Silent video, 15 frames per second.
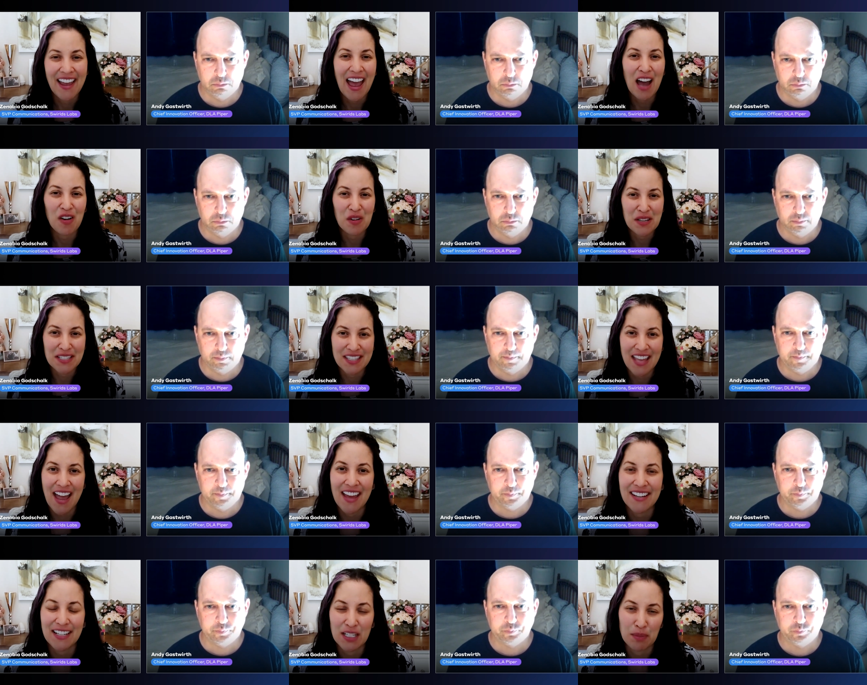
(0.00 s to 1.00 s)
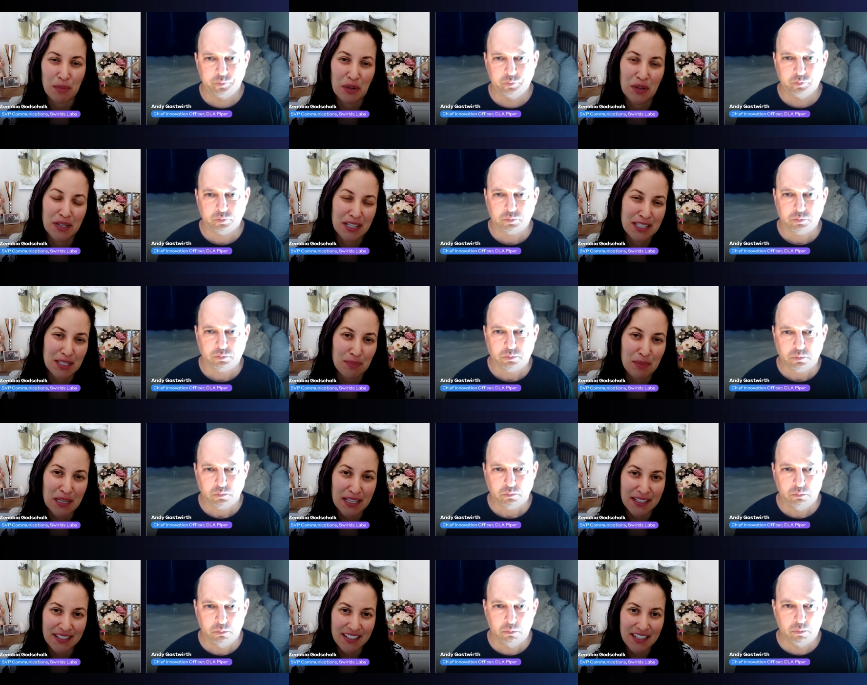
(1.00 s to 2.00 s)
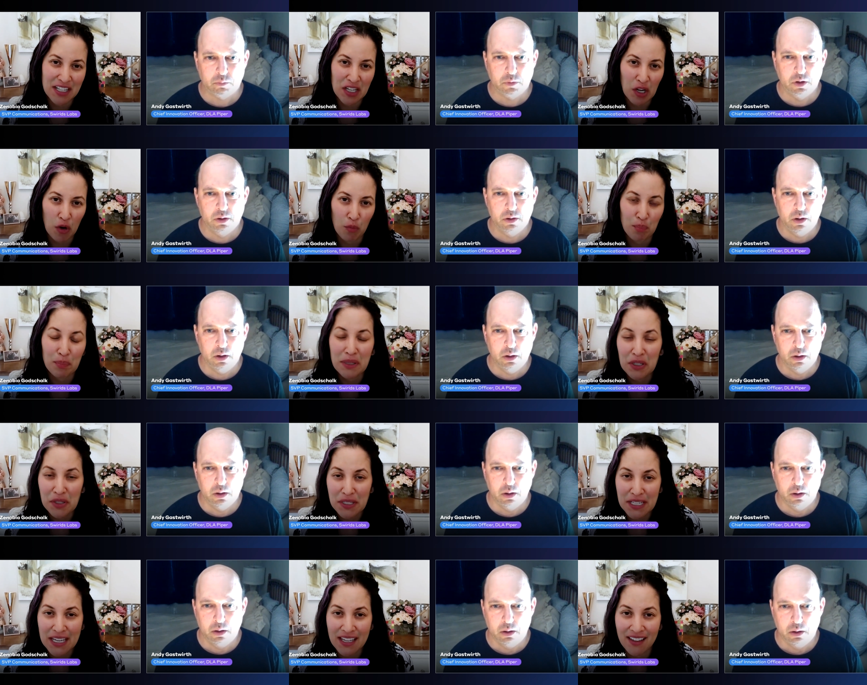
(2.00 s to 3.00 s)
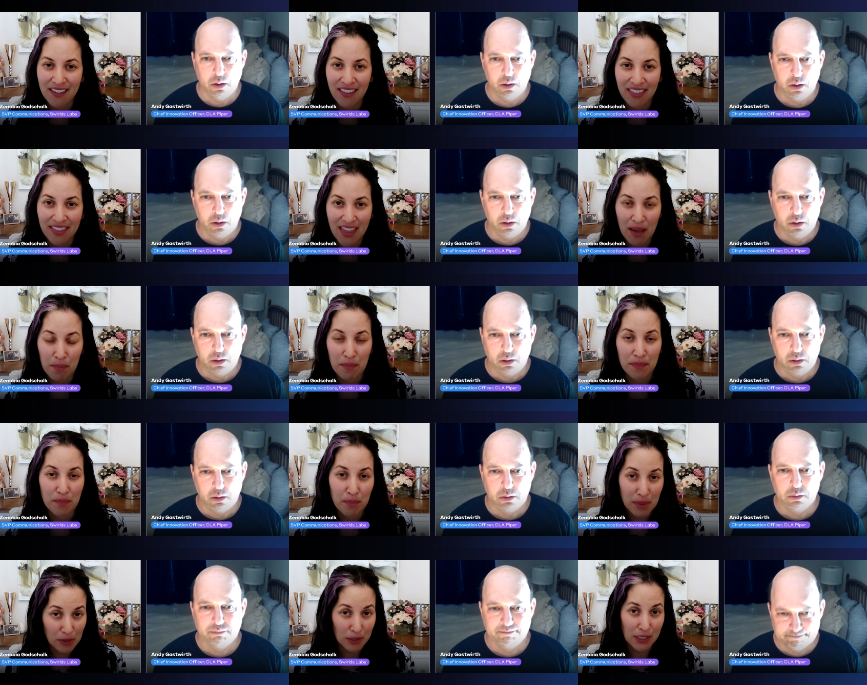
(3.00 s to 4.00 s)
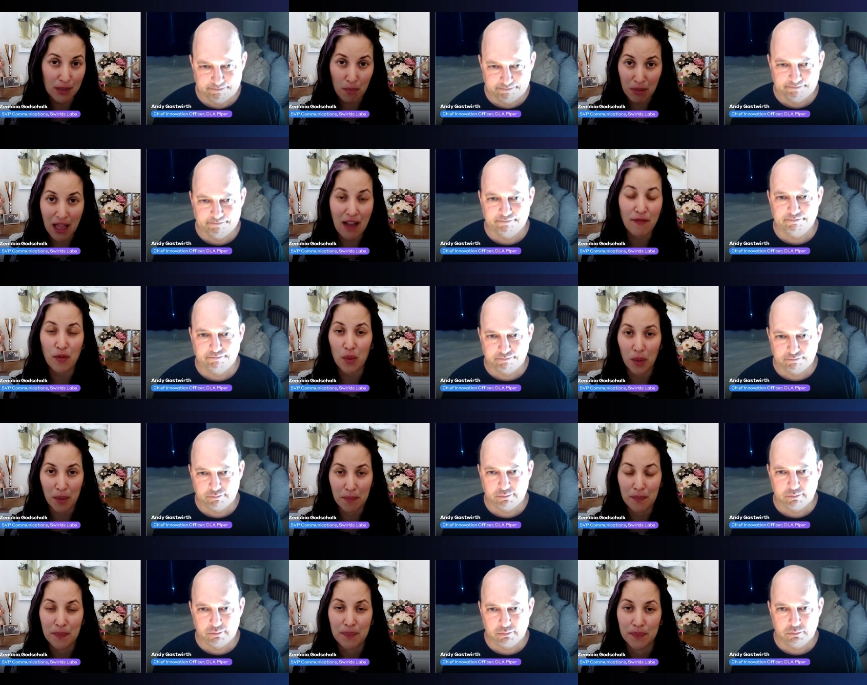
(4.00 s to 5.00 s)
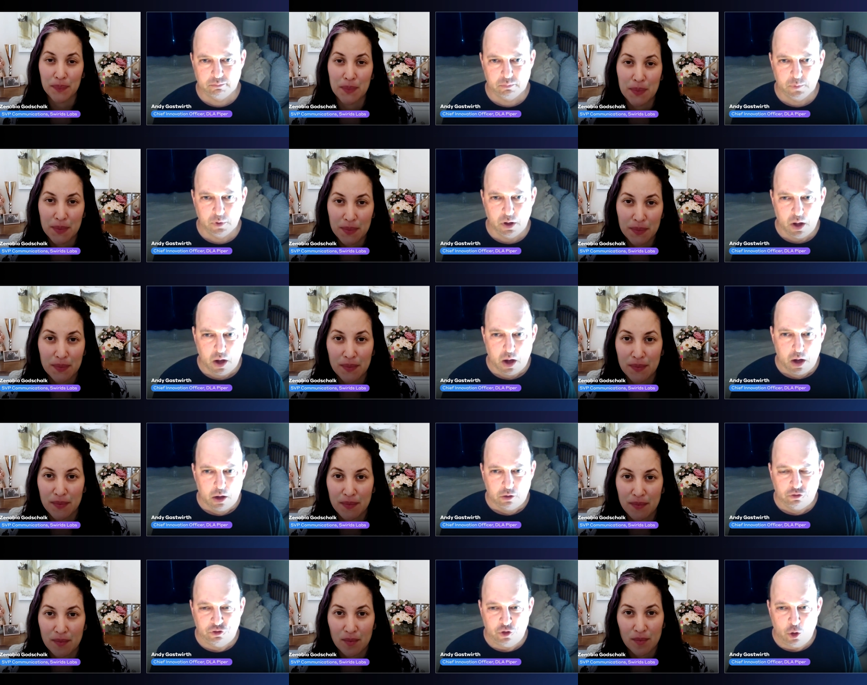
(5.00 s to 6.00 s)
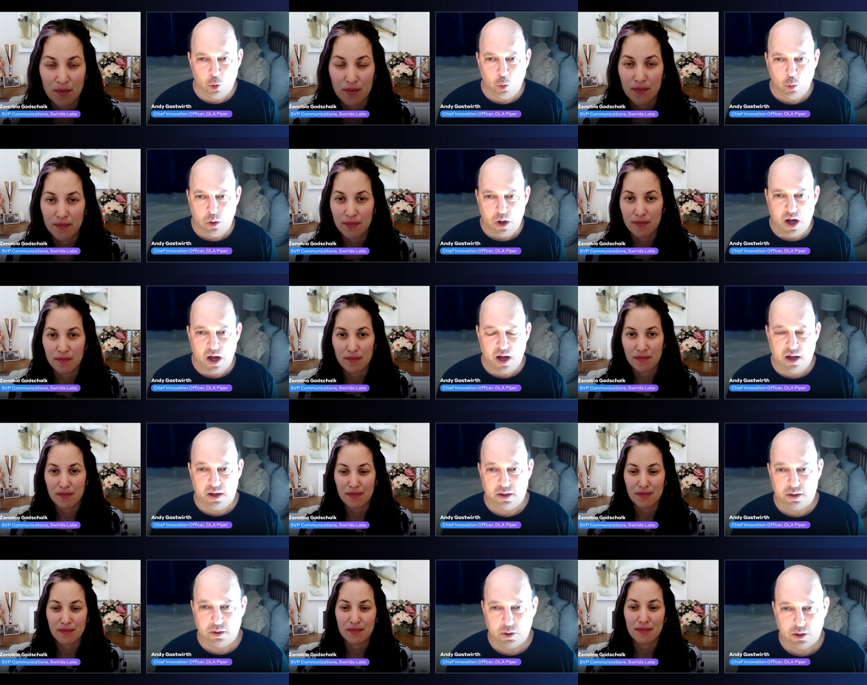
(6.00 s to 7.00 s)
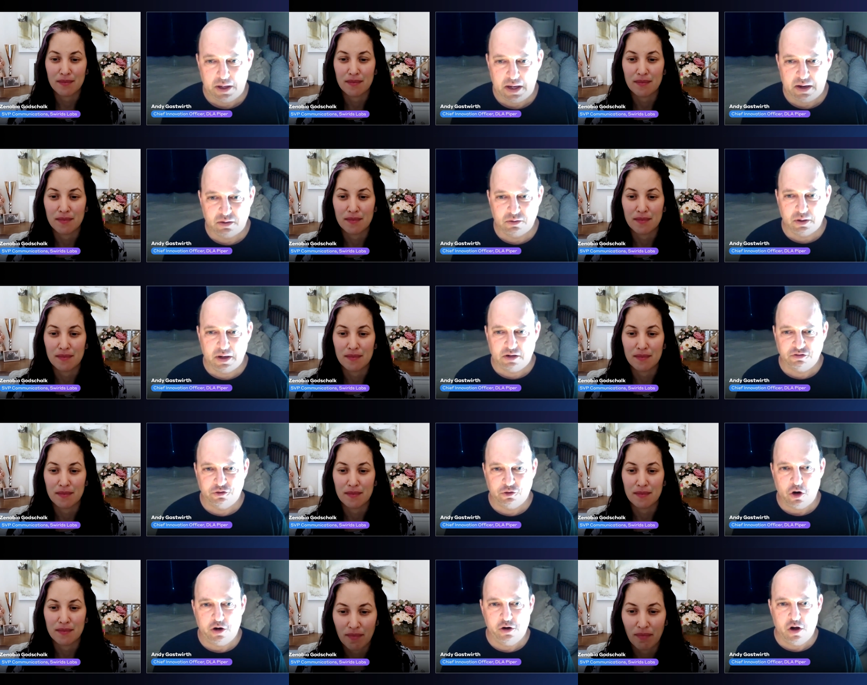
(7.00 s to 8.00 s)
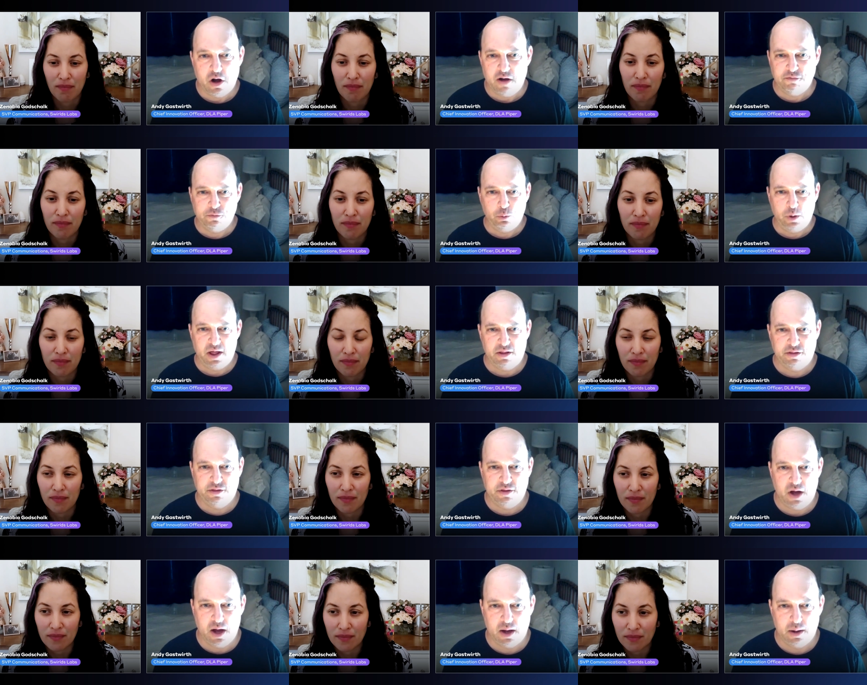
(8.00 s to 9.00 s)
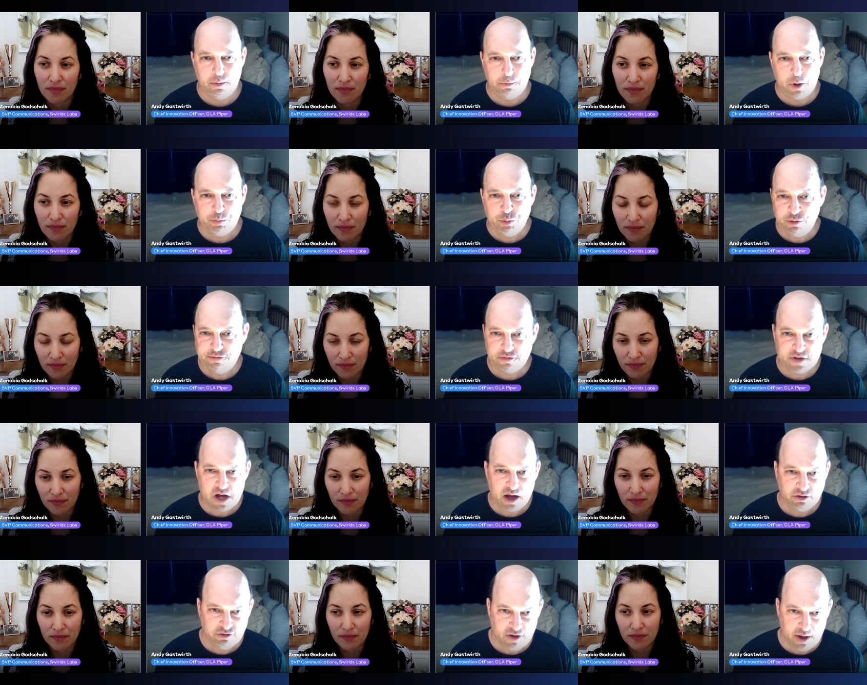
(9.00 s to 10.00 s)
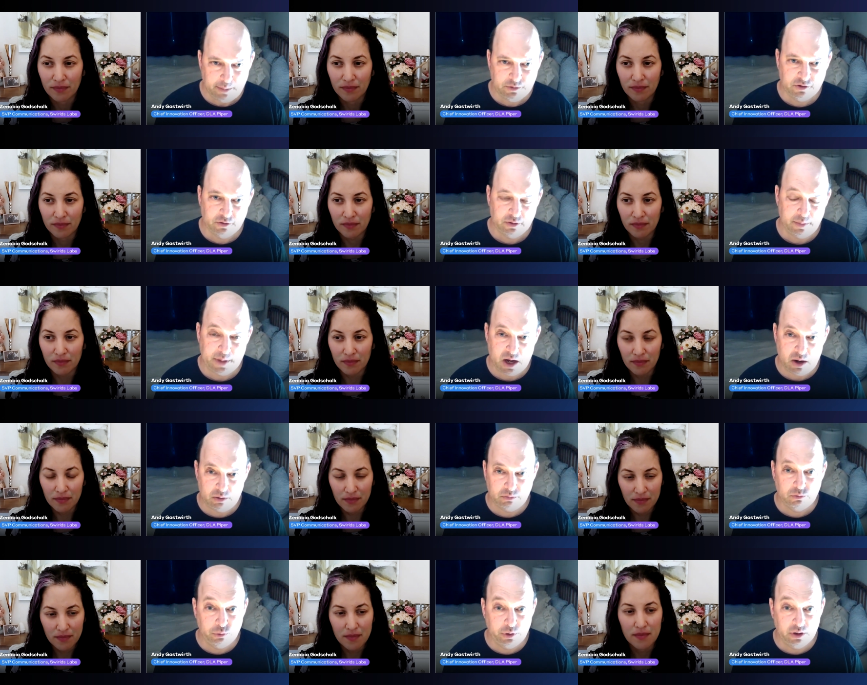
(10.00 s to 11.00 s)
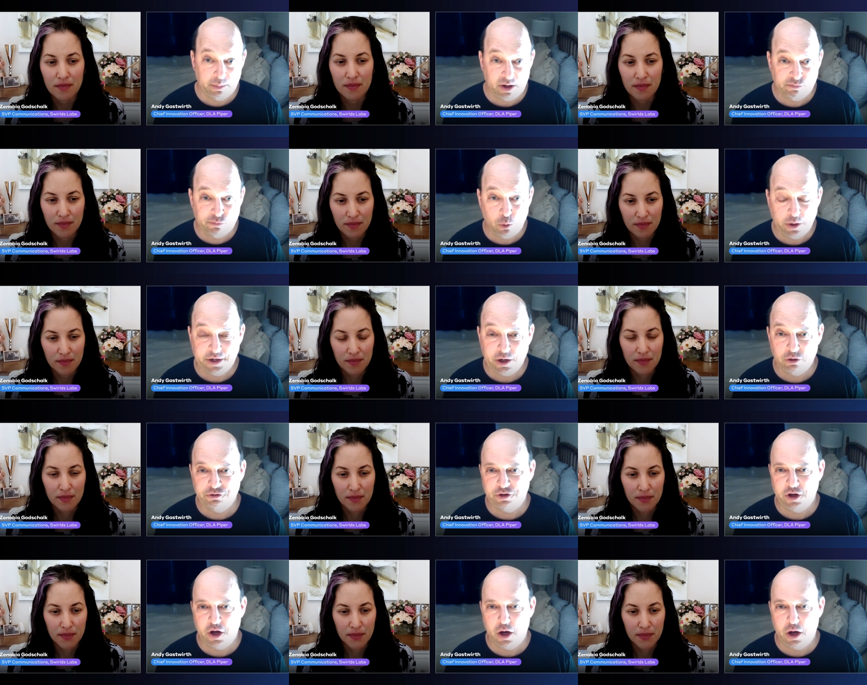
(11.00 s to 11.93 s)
Speaker 1: how has that experience been, you know, building that, building the platform?
Speaker 2: So, uh, It it started off with uh, a proof of concept about really about four years